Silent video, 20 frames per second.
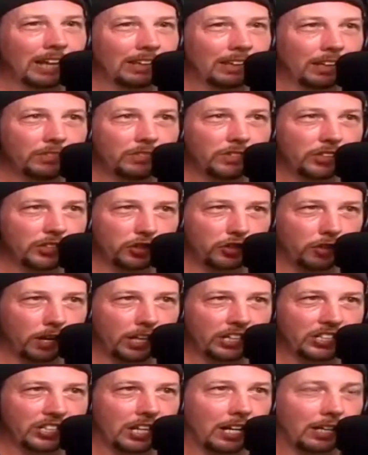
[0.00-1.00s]
I loved his
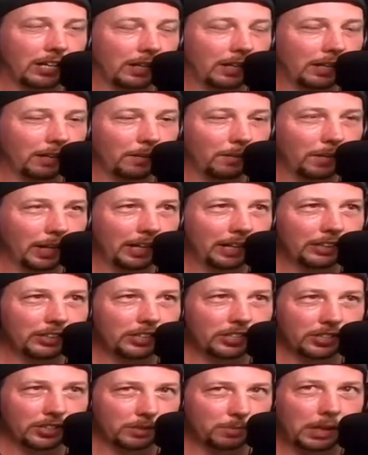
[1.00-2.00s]
trash talking there, man.
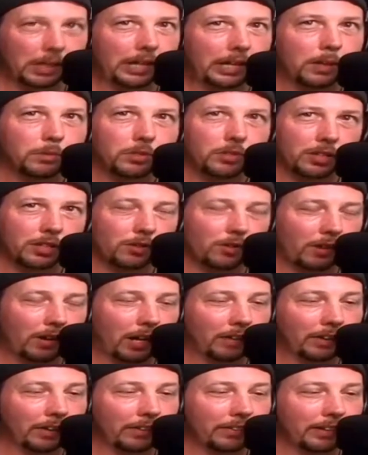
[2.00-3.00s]
Just playing up to the
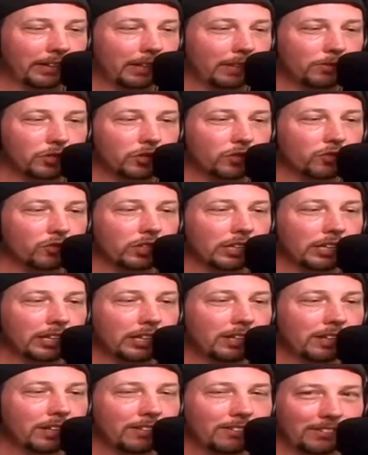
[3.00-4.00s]
crowd. I thought that was
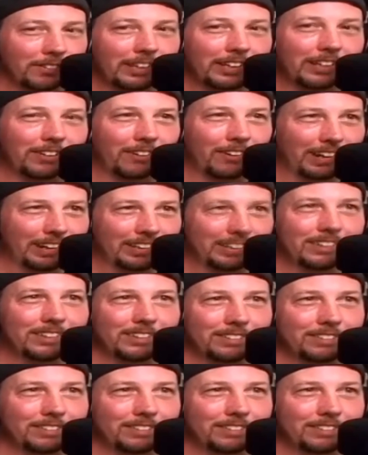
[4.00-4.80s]
really great.